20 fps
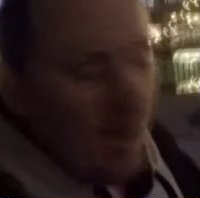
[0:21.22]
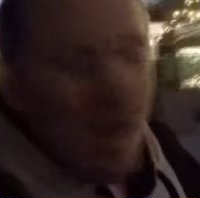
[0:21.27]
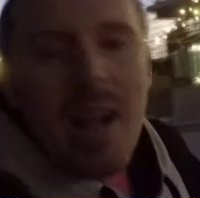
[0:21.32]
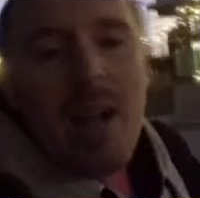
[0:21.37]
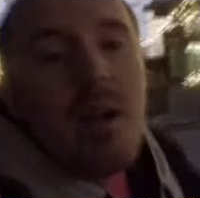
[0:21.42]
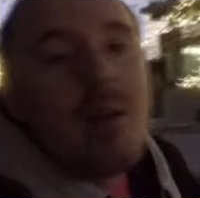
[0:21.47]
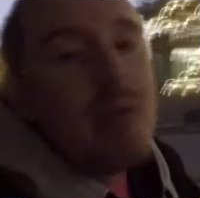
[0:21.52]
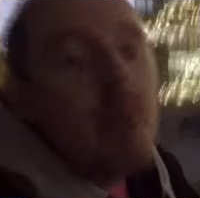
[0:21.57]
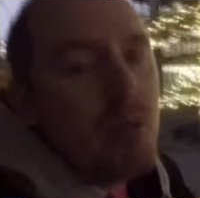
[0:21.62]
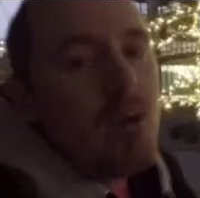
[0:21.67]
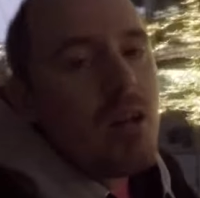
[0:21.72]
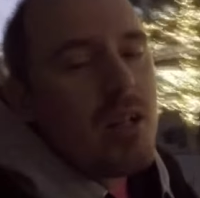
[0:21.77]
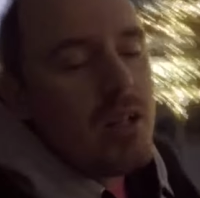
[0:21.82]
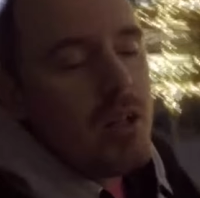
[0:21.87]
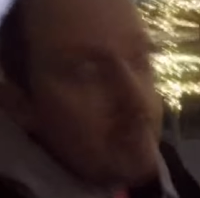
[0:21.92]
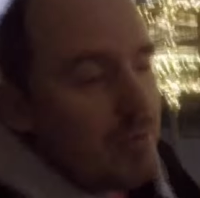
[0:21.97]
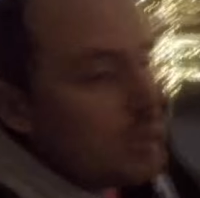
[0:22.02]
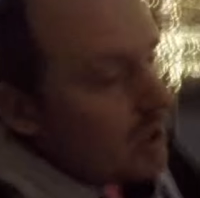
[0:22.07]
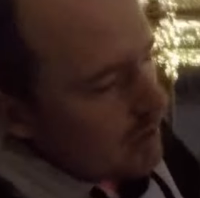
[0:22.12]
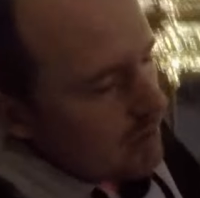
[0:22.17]
I'm not walking
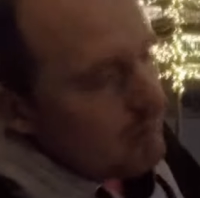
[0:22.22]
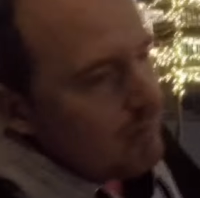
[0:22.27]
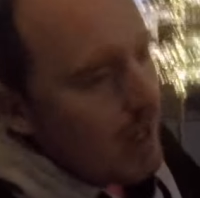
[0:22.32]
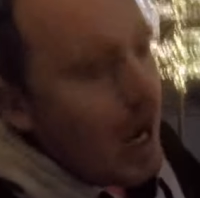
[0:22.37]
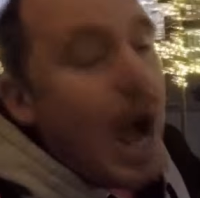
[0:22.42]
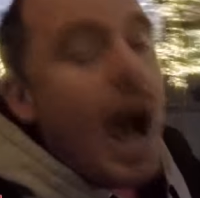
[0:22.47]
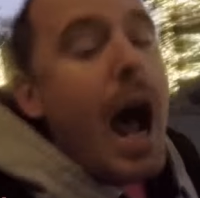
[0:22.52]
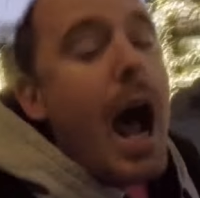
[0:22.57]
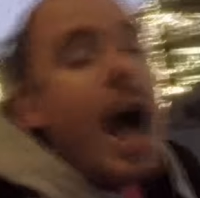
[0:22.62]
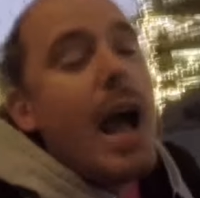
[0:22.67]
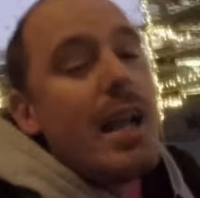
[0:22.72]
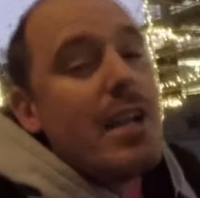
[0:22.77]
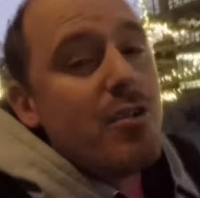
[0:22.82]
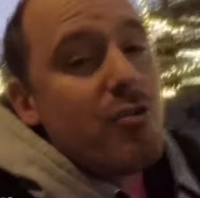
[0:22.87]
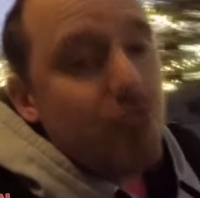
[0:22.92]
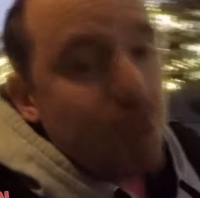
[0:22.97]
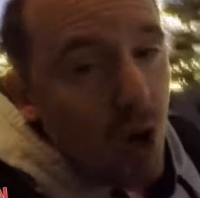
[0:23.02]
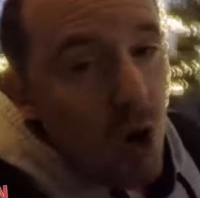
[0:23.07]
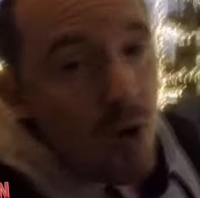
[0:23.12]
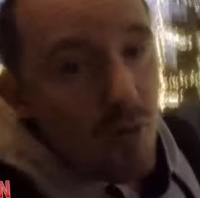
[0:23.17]
home, so I
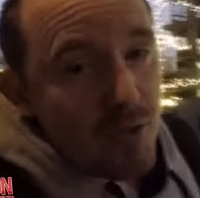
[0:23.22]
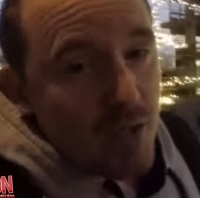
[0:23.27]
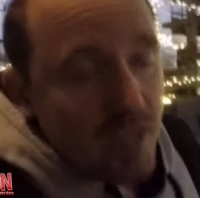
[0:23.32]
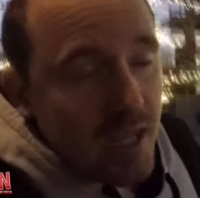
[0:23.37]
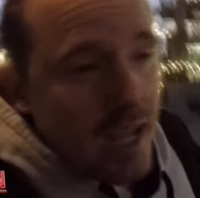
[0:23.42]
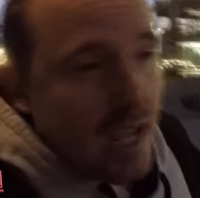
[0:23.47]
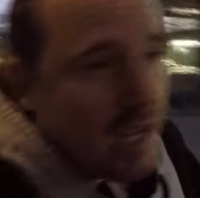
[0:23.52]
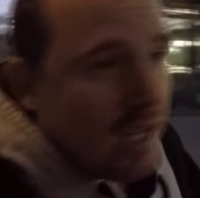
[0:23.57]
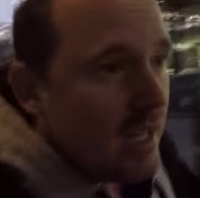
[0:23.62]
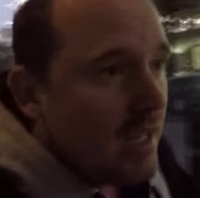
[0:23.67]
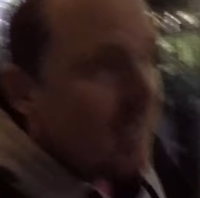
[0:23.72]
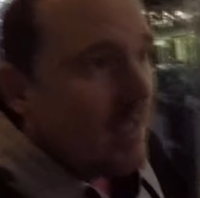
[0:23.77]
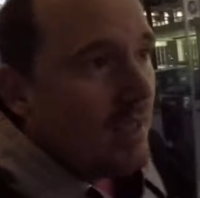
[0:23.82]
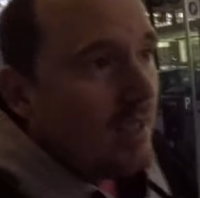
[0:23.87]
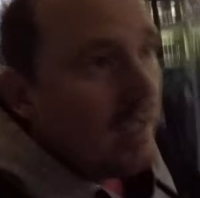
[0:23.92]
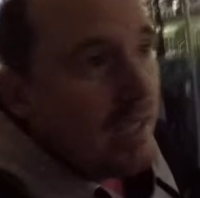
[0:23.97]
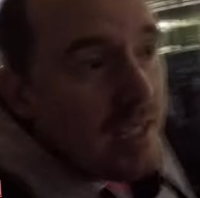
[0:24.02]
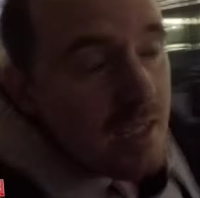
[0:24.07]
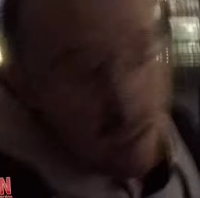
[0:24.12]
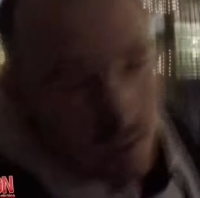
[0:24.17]
drove today
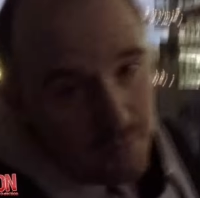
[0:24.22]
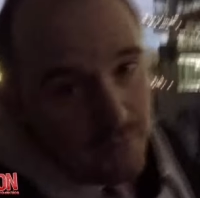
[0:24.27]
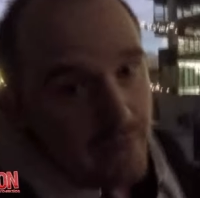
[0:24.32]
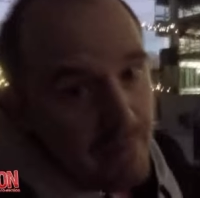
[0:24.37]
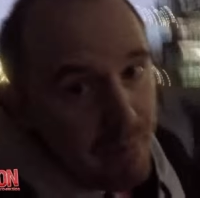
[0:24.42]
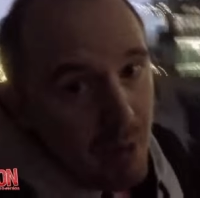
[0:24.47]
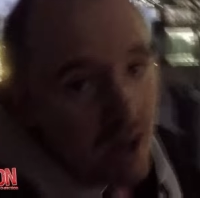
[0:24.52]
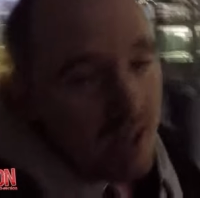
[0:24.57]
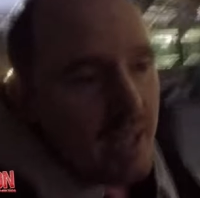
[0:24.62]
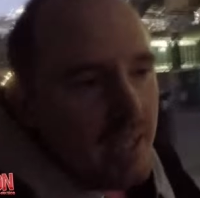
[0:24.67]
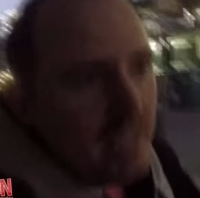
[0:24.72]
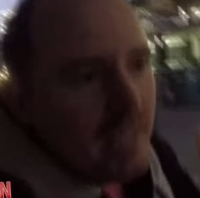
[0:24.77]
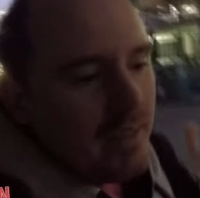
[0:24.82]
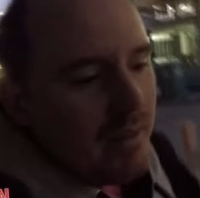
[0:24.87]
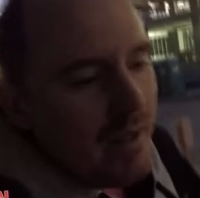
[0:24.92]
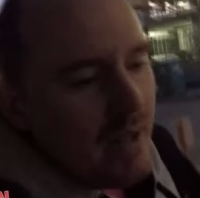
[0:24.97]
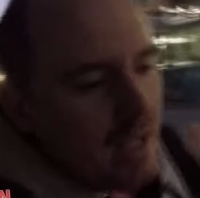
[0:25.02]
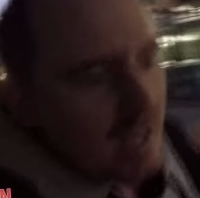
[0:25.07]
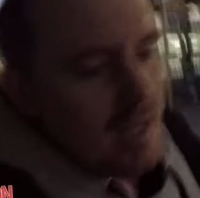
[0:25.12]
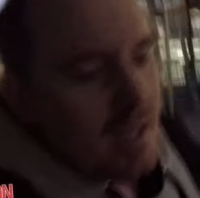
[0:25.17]
because it's free parking.
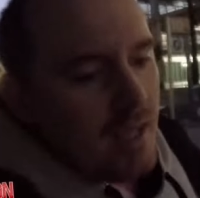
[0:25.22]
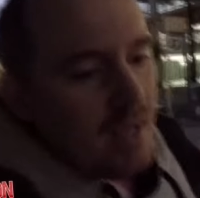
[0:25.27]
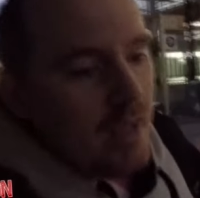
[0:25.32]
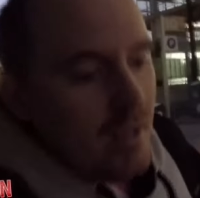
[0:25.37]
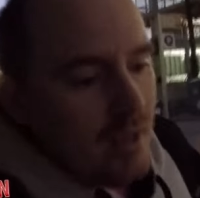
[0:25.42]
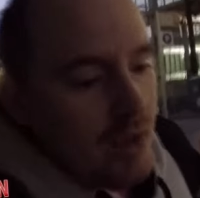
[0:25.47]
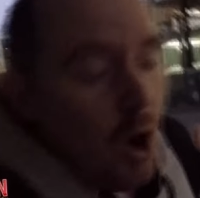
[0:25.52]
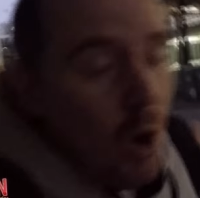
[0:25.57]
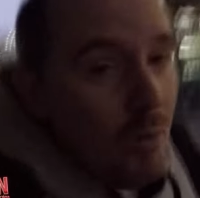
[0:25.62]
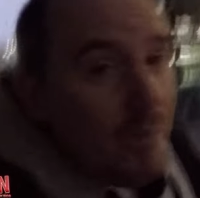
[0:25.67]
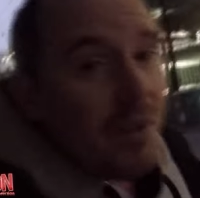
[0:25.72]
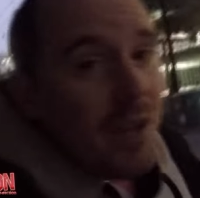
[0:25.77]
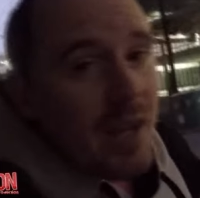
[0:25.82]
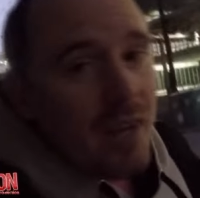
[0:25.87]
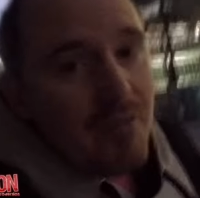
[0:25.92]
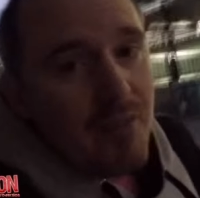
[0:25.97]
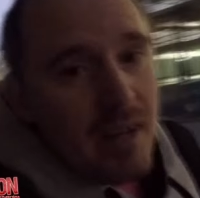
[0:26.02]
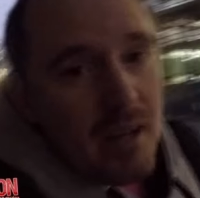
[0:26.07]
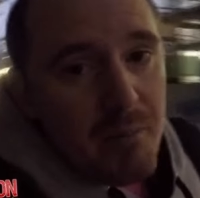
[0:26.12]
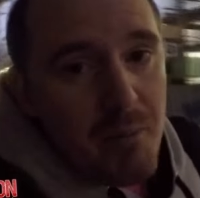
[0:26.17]
Hopefully I
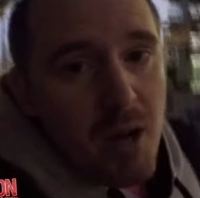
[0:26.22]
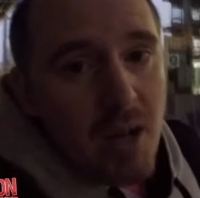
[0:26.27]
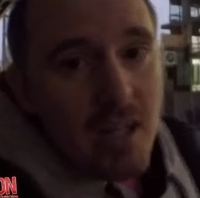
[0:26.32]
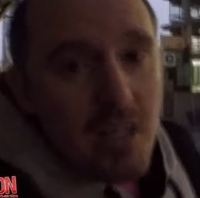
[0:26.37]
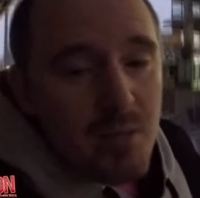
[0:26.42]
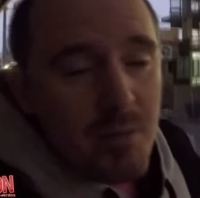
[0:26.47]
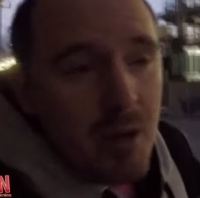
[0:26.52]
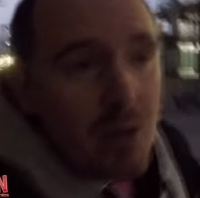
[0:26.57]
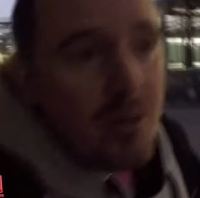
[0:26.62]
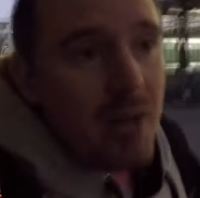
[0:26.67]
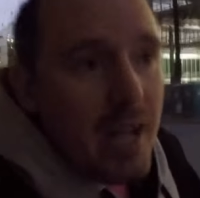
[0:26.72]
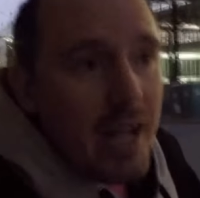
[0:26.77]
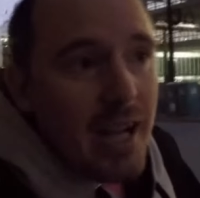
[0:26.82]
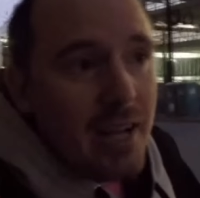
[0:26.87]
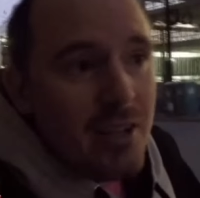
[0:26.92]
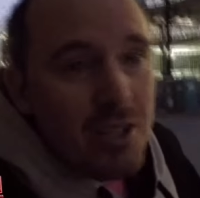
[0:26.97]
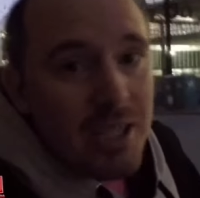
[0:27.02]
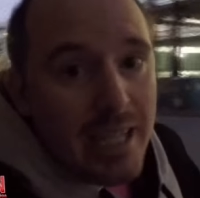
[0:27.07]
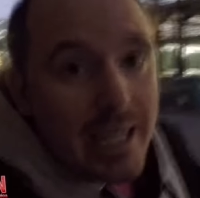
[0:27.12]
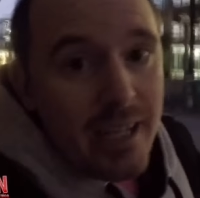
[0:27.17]
can find a parking spot when I
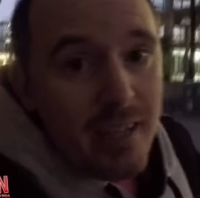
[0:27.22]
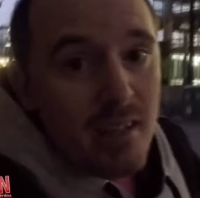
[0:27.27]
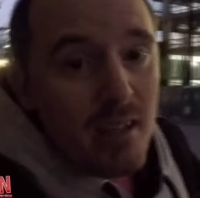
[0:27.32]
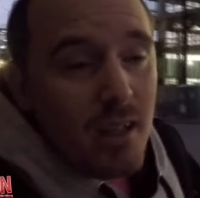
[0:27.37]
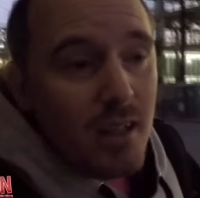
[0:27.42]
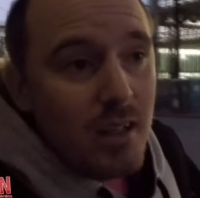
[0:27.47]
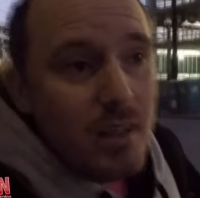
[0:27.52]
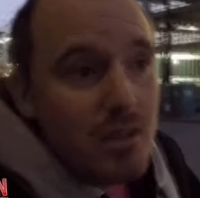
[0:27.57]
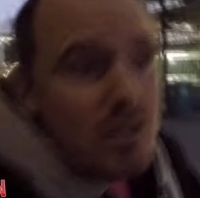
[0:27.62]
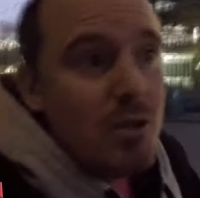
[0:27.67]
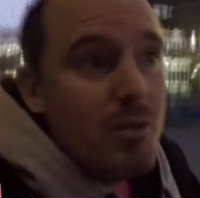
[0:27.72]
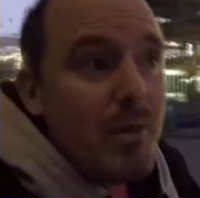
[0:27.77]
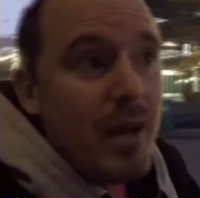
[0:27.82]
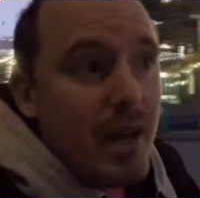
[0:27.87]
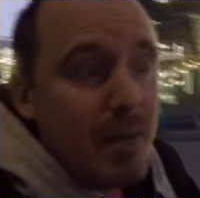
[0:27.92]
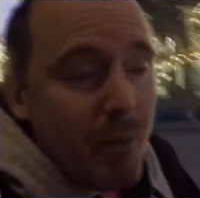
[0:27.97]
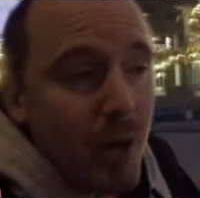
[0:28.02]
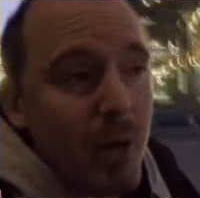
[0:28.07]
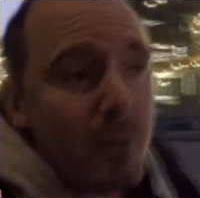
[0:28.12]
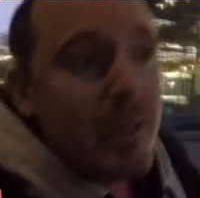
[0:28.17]
actually get to my
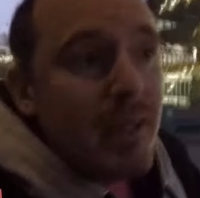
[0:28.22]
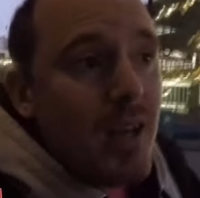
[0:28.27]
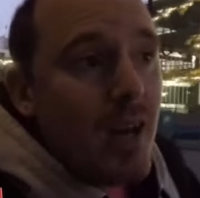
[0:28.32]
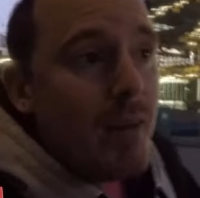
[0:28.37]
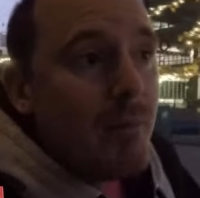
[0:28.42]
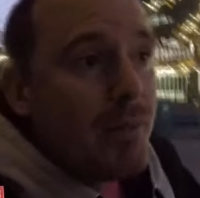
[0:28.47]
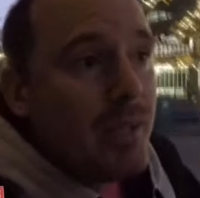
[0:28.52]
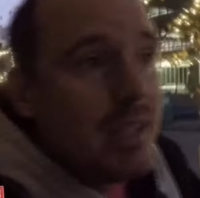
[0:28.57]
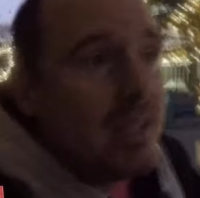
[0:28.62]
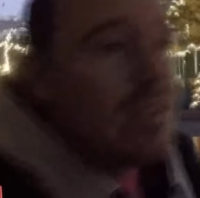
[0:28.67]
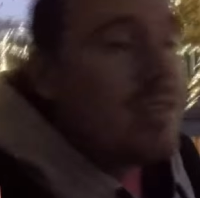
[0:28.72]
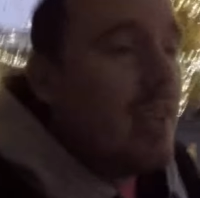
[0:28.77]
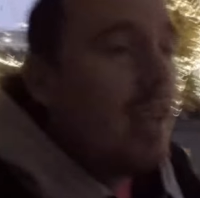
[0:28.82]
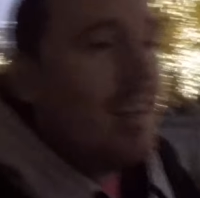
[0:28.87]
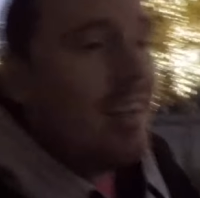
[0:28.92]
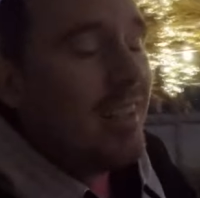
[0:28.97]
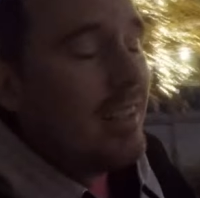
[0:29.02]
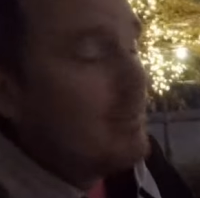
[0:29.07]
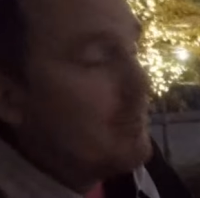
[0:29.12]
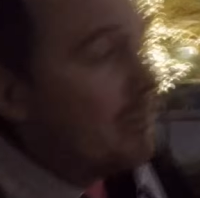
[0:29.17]
apartment complex.
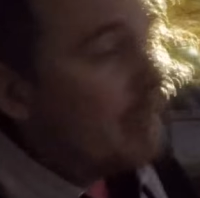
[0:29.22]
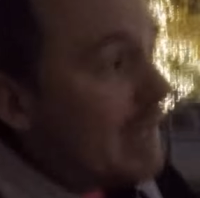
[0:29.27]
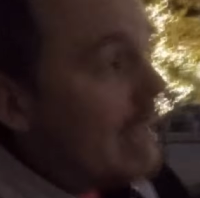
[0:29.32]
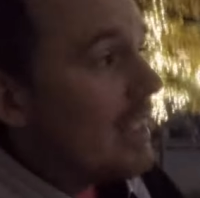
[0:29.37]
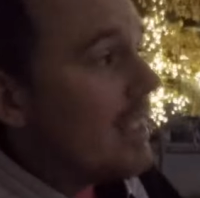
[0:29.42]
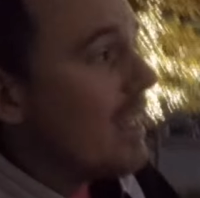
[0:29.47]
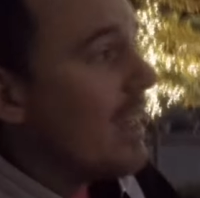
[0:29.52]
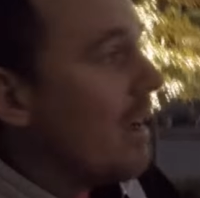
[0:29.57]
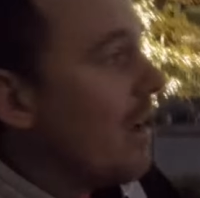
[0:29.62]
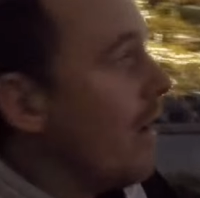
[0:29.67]
But